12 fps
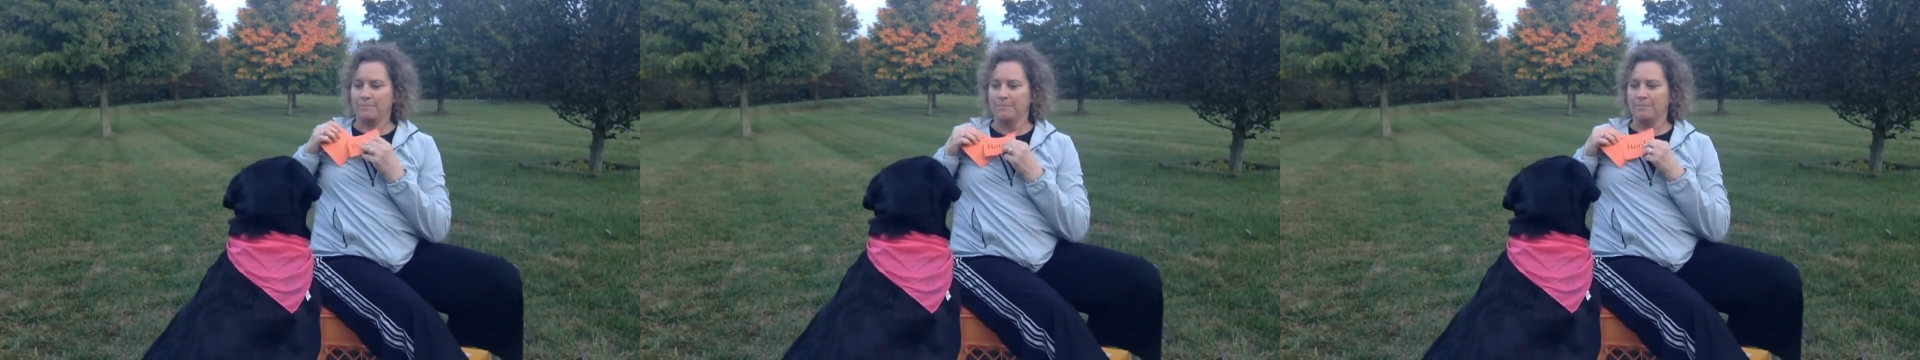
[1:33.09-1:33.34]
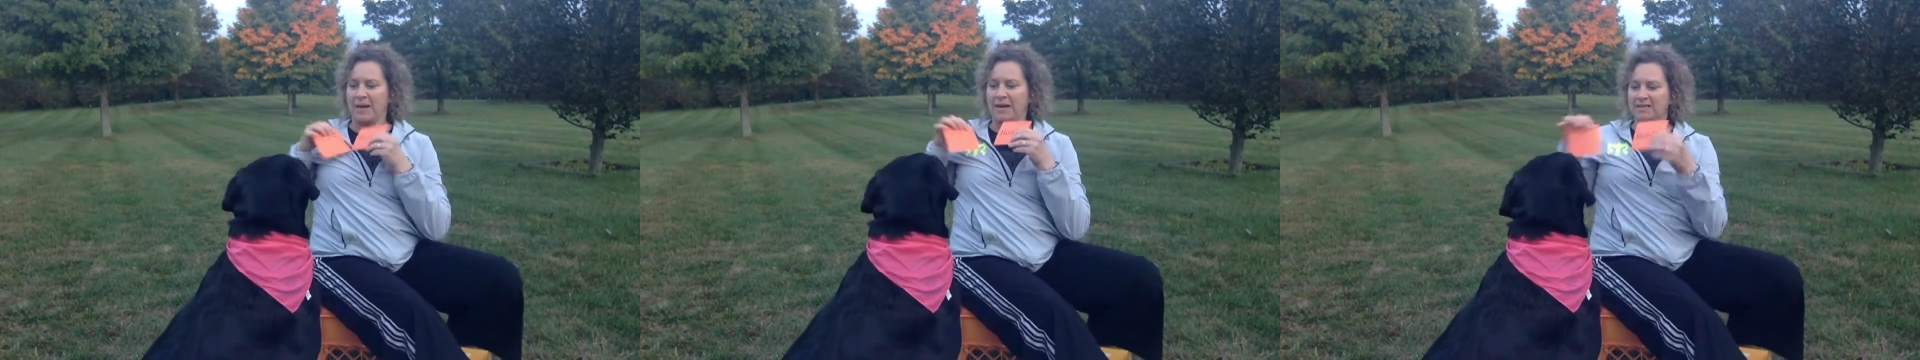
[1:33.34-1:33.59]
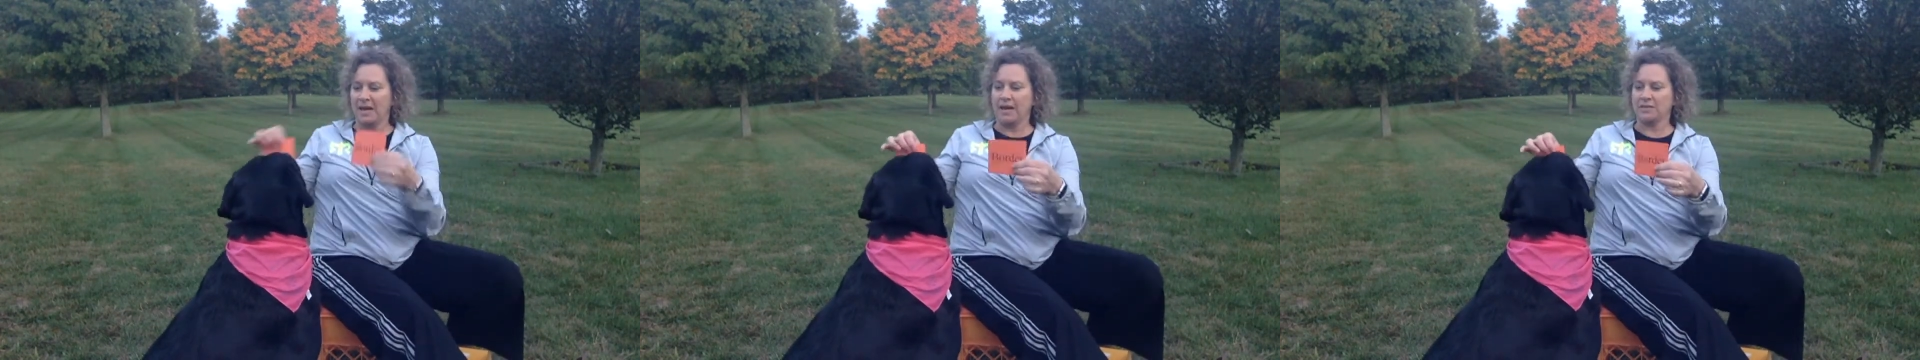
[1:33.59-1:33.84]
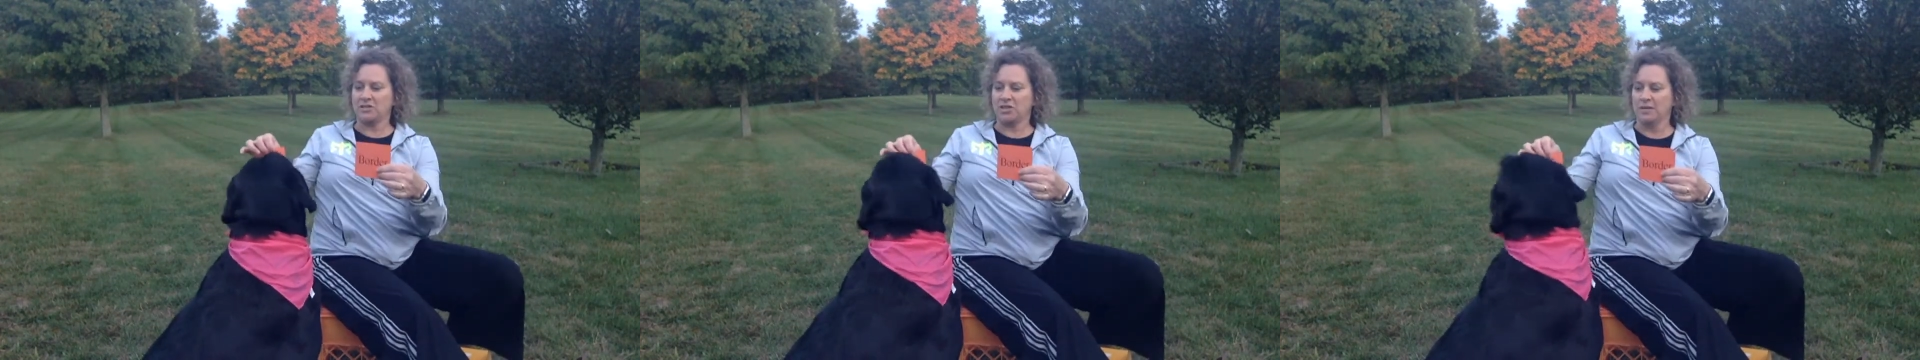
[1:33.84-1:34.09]
Patty,
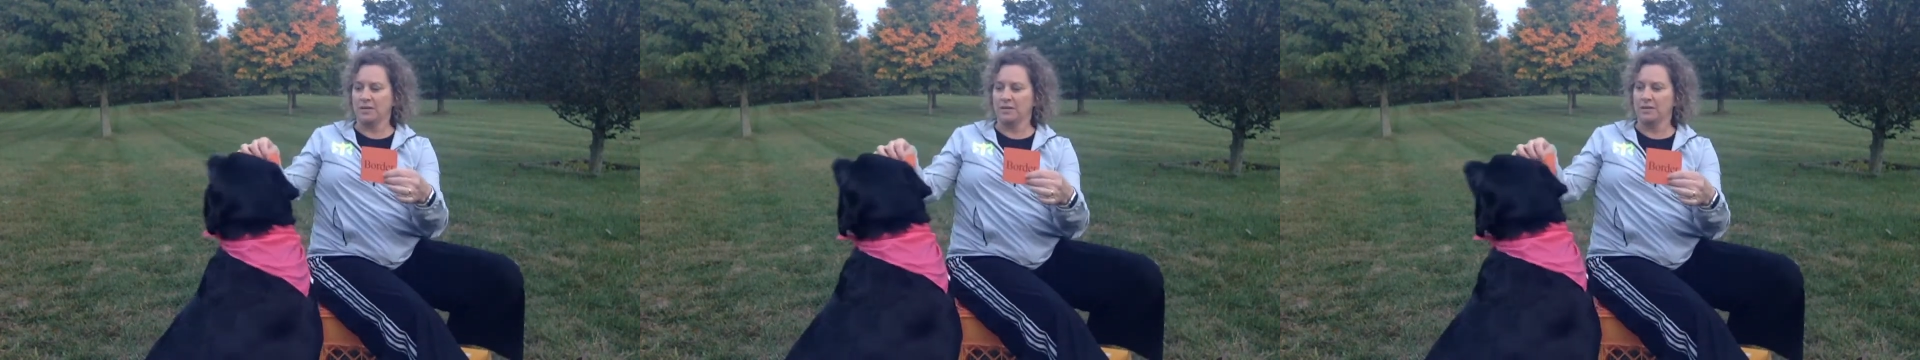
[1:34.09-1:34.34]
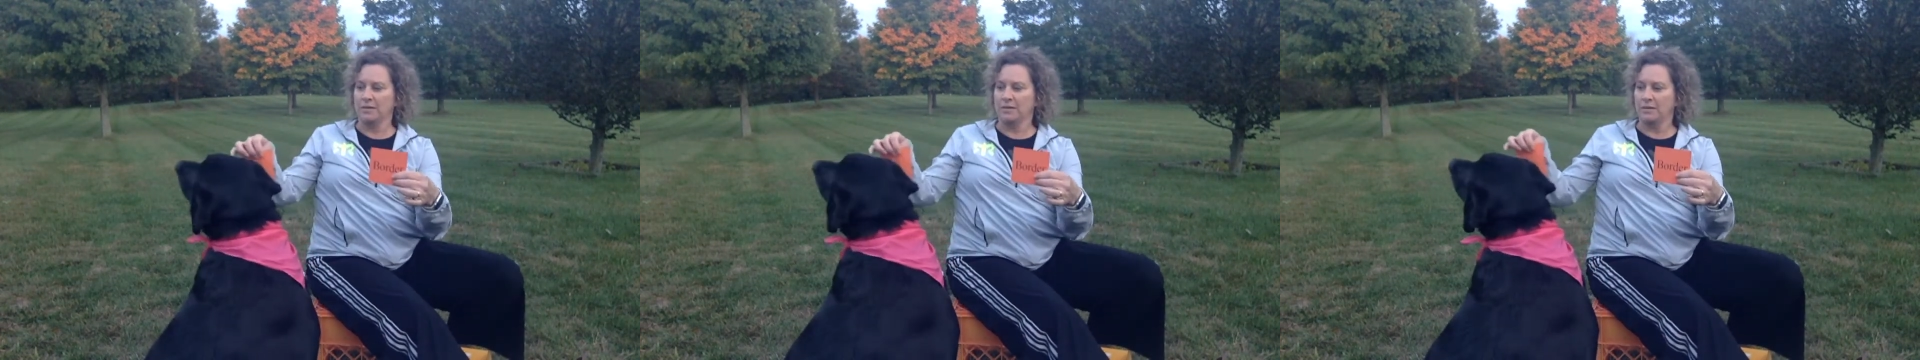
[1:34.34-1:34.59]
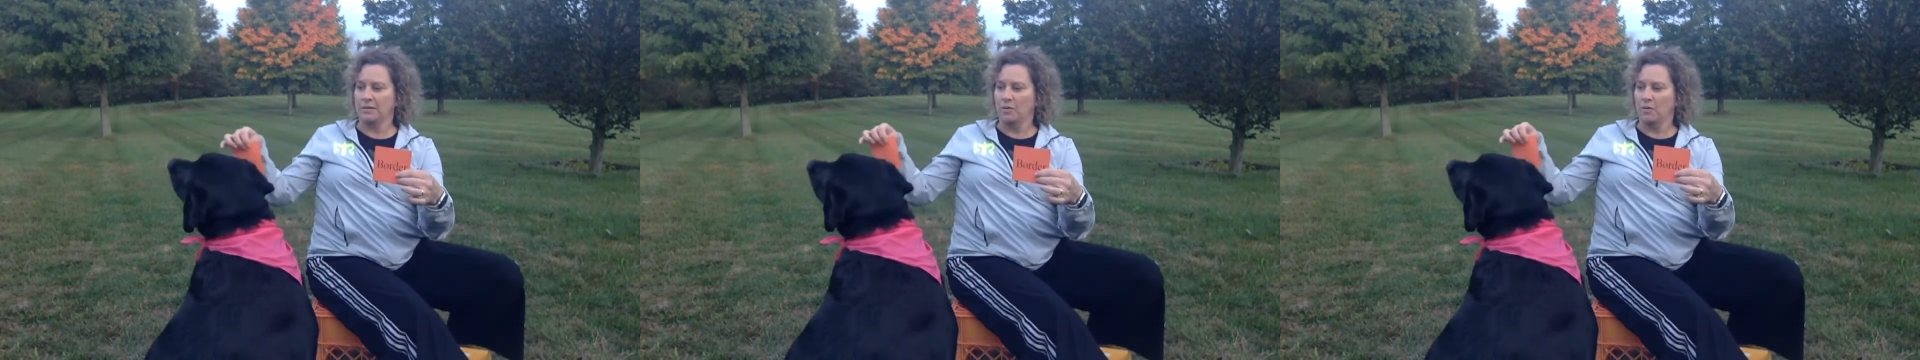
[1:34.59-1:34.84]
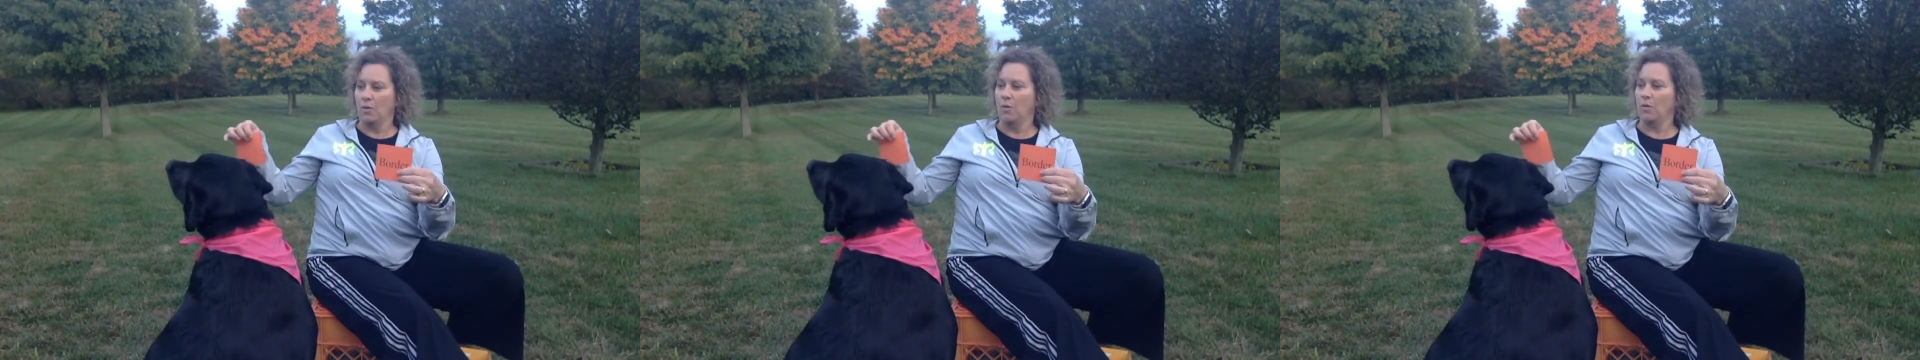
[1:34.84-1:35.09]
touch.
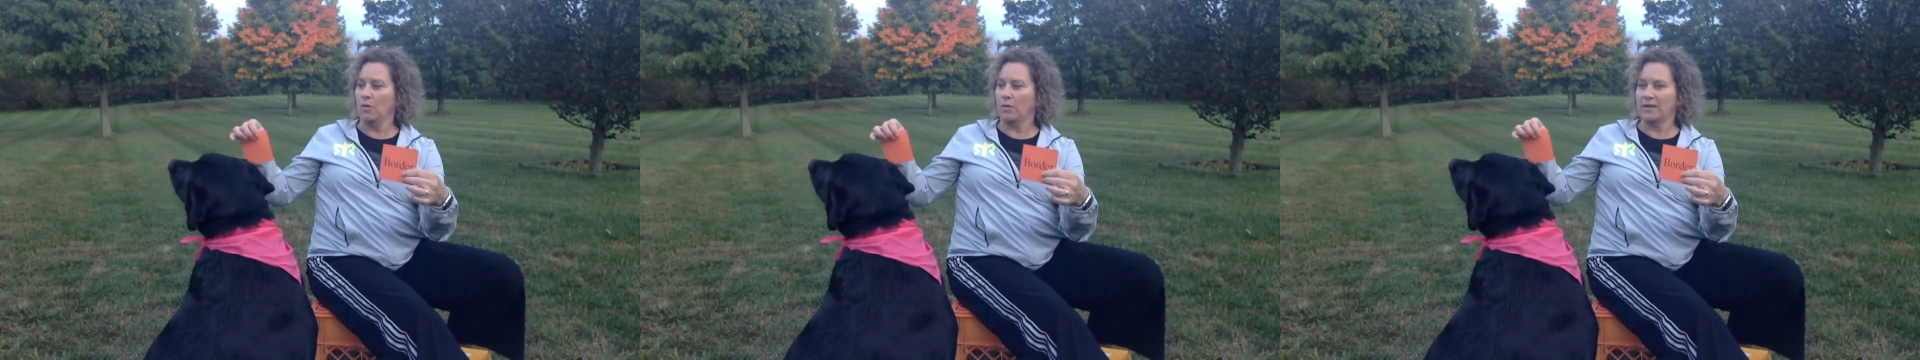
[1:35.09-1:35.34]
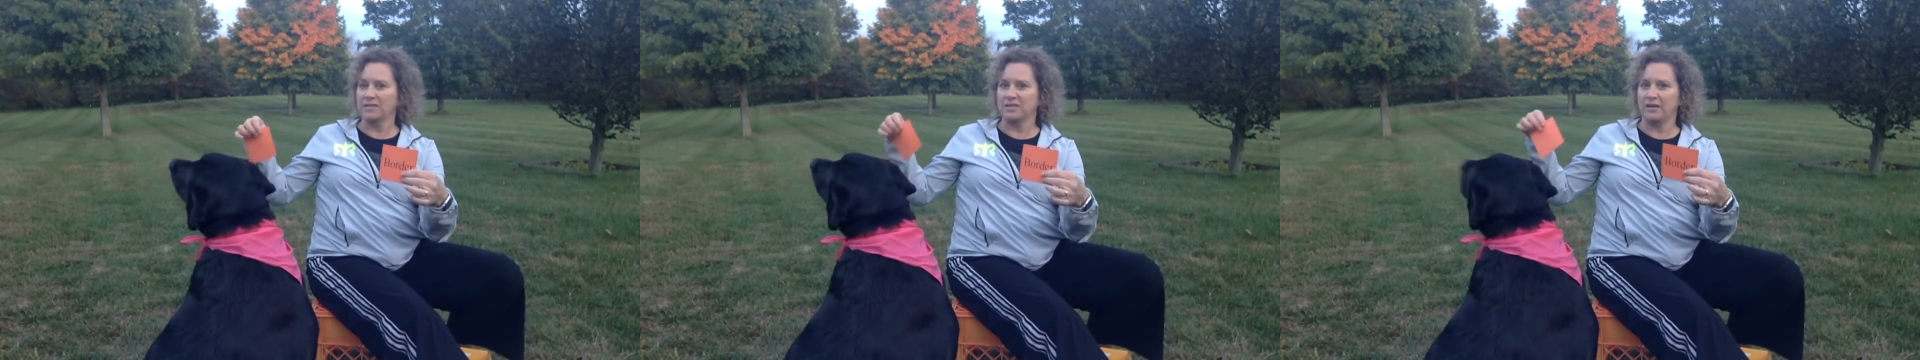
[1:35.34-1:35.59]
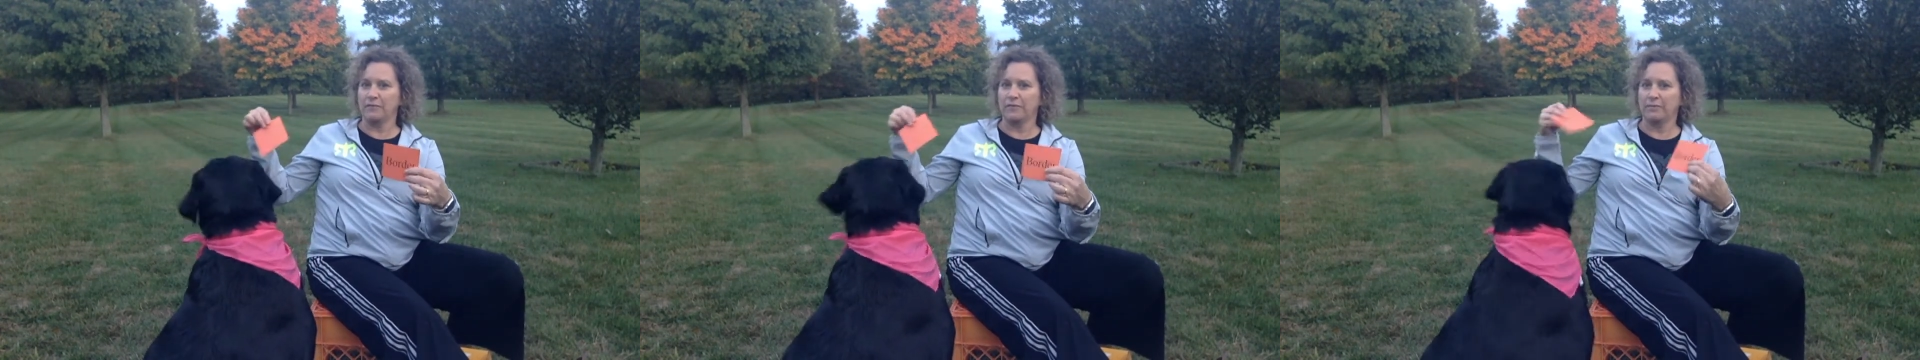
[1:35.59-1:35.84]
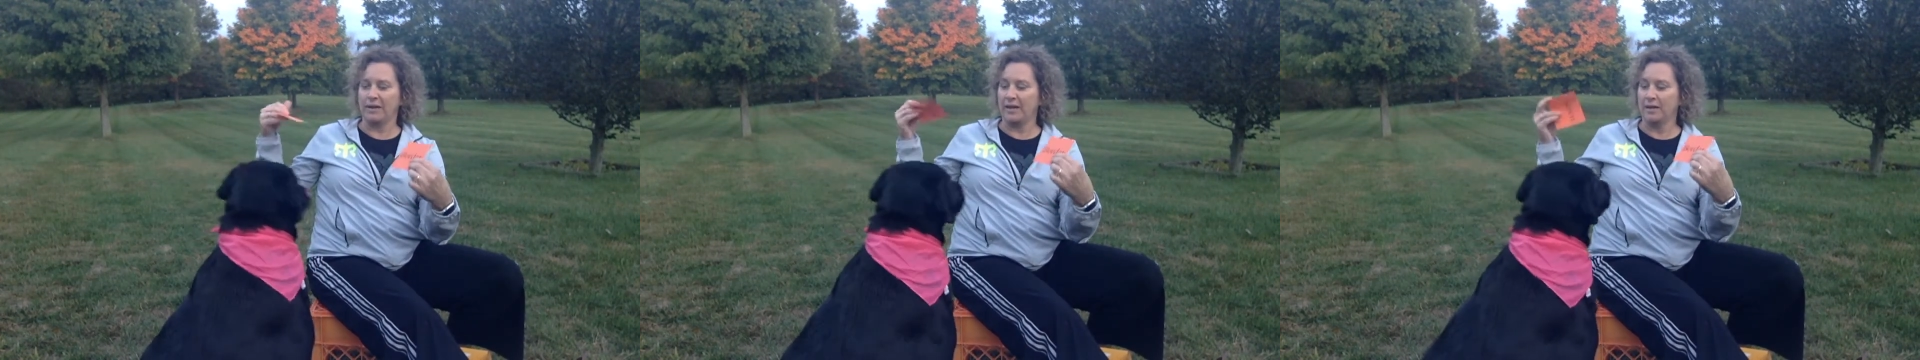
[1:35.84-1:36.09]
Oh, got a sniff.
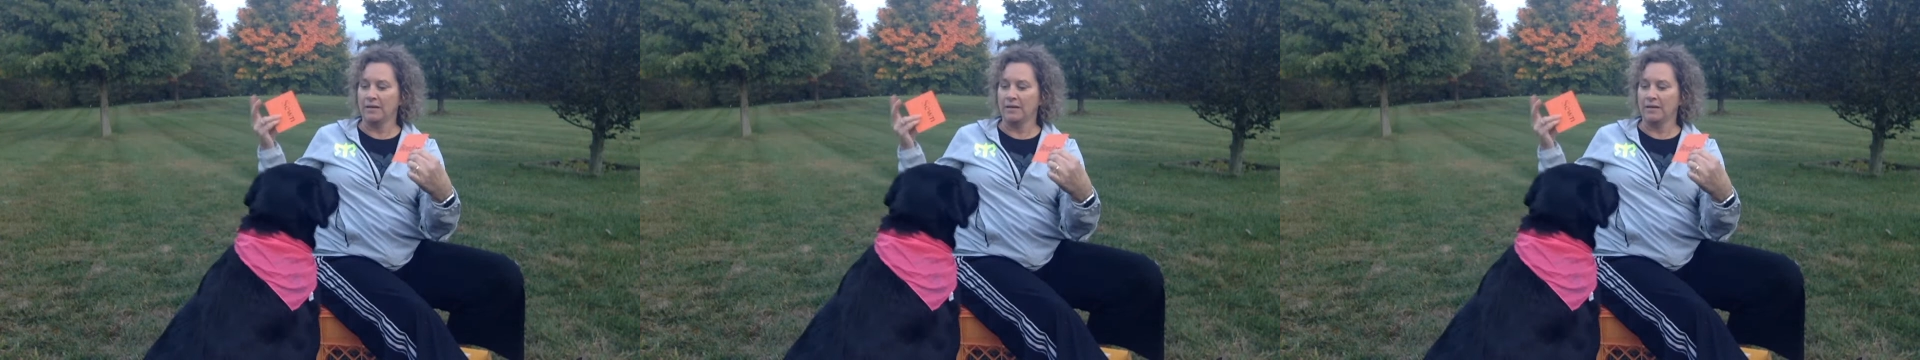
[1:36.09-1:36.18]
Ready?